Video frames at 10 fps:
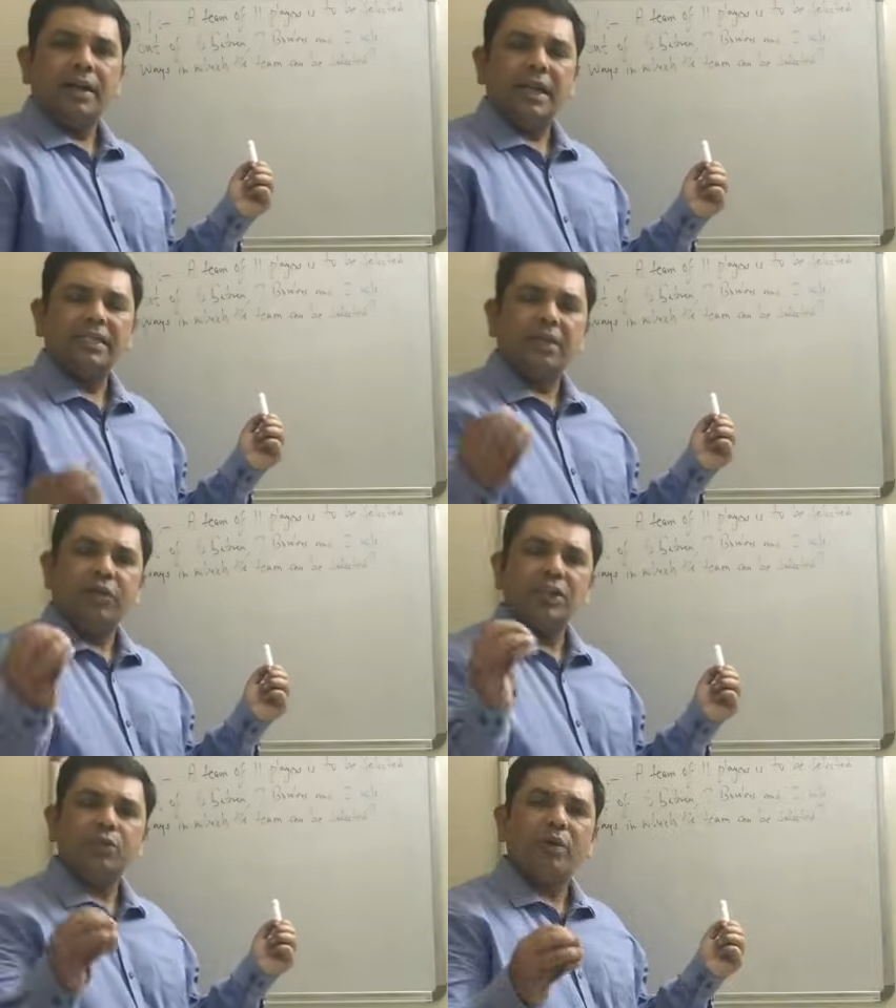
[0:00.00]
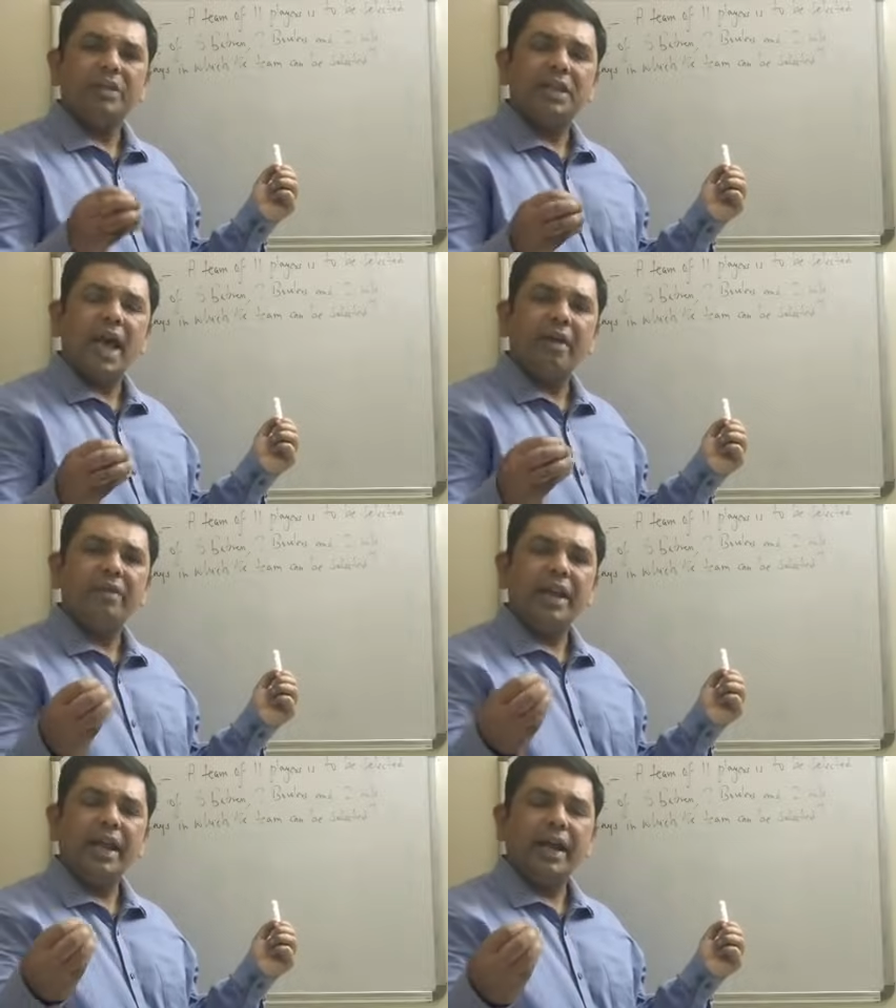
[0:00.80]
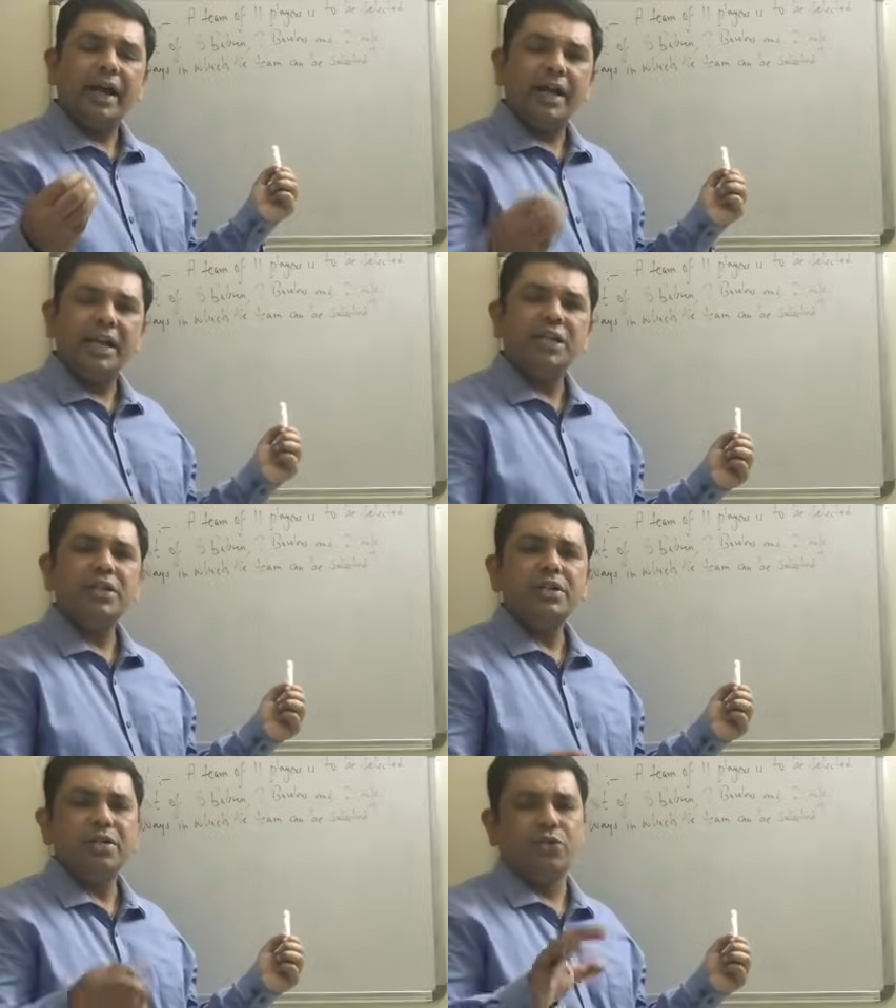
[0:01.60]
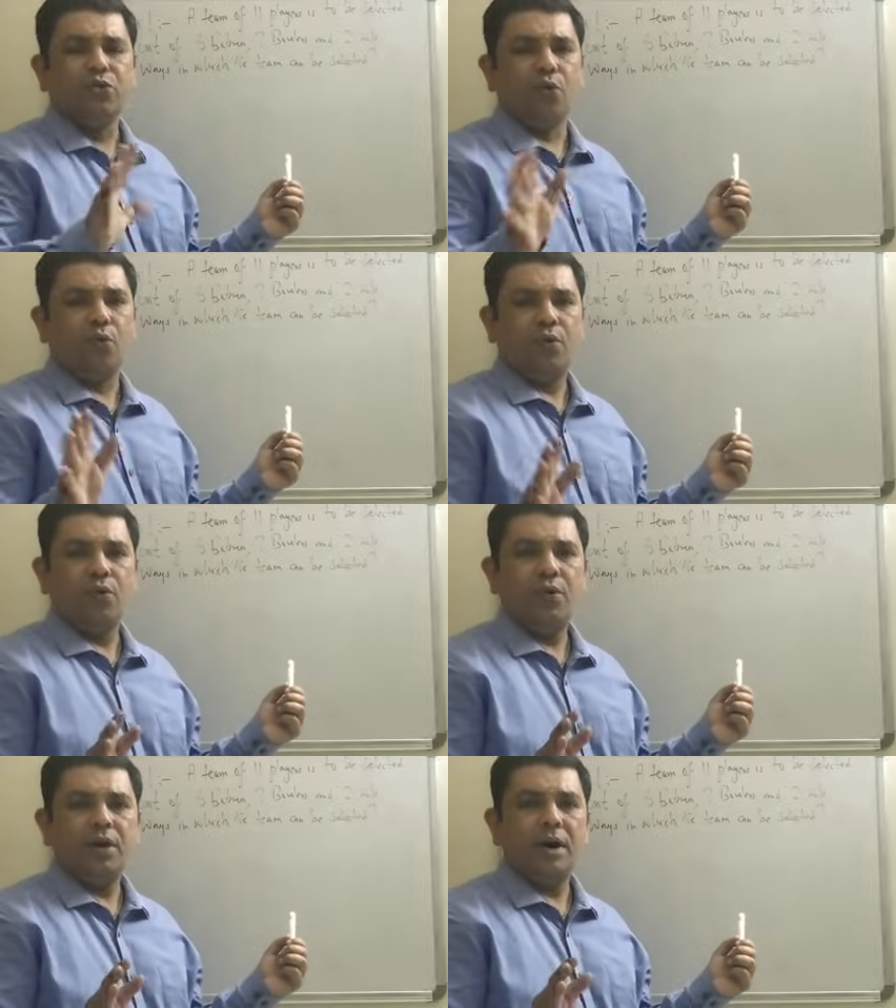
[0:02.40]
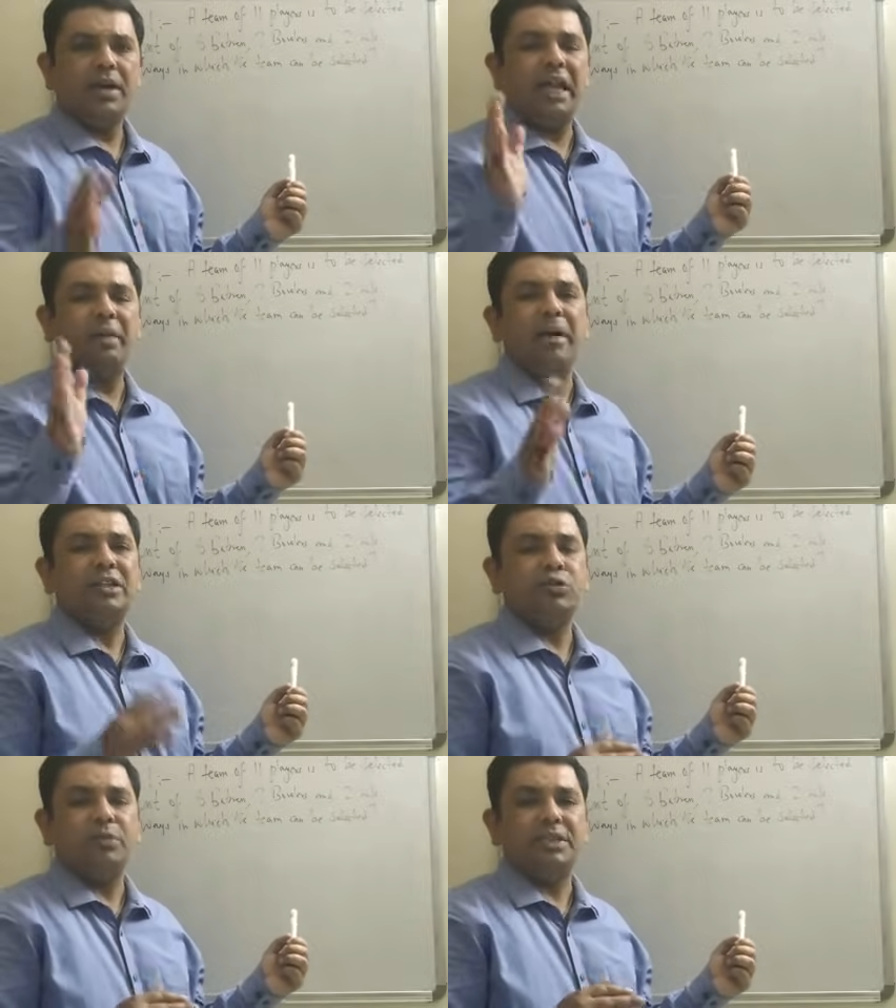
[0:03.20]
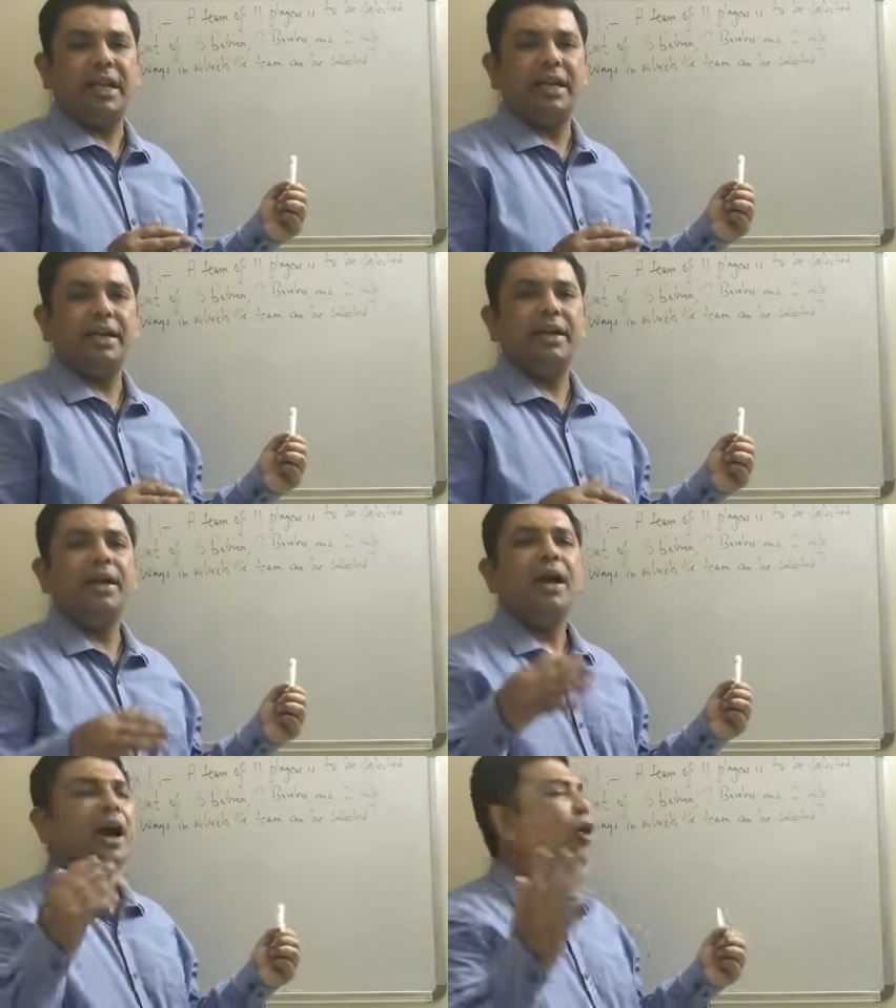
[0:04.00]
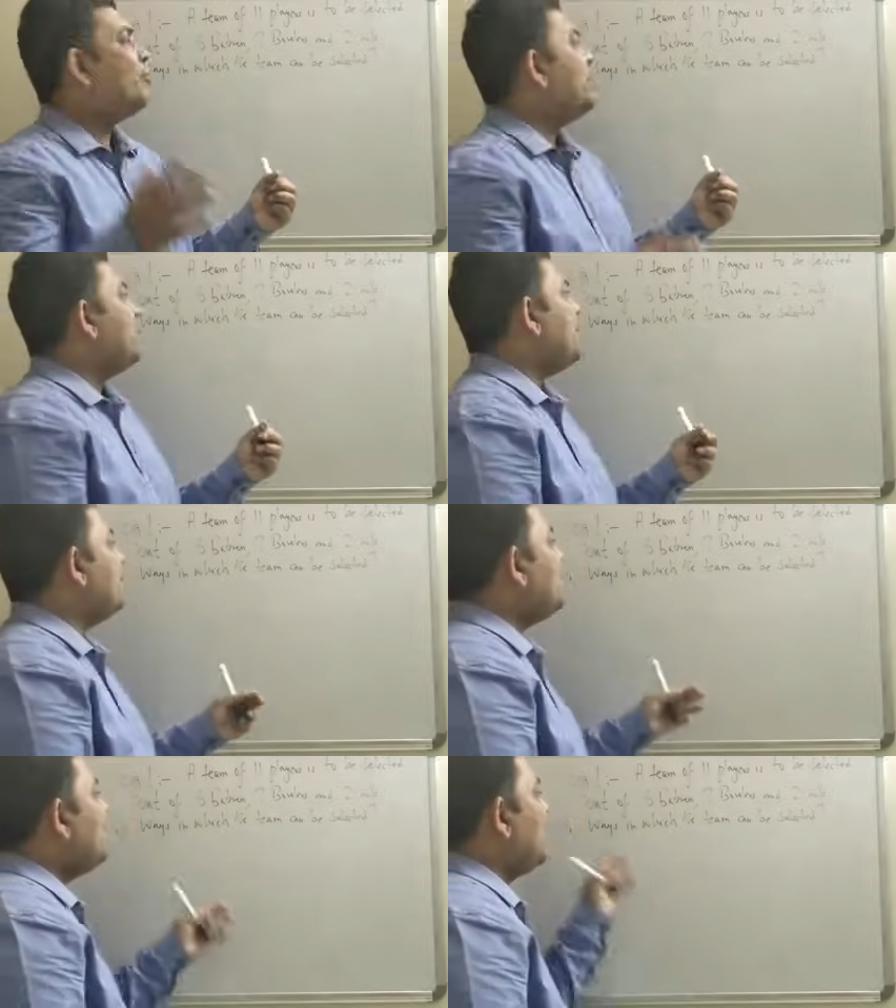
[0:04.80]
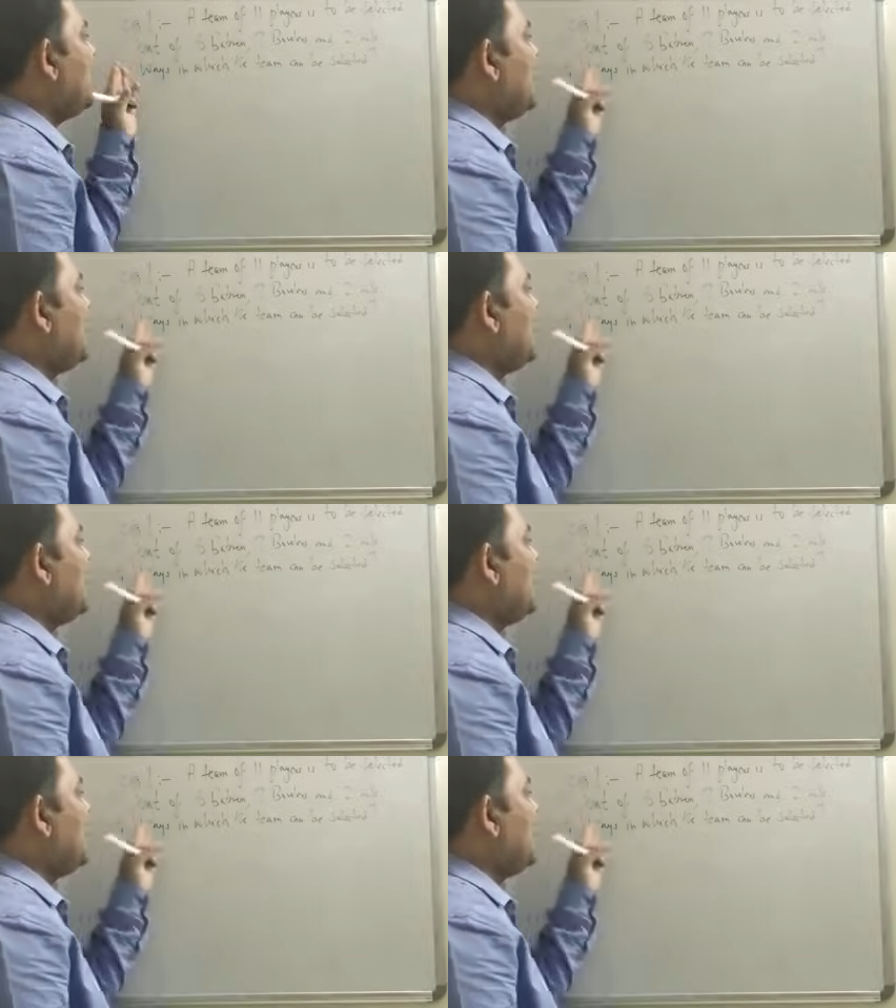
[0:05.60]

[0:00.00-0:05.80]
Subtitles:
Does the first question have any condition? No. A team has to be selected. How many people?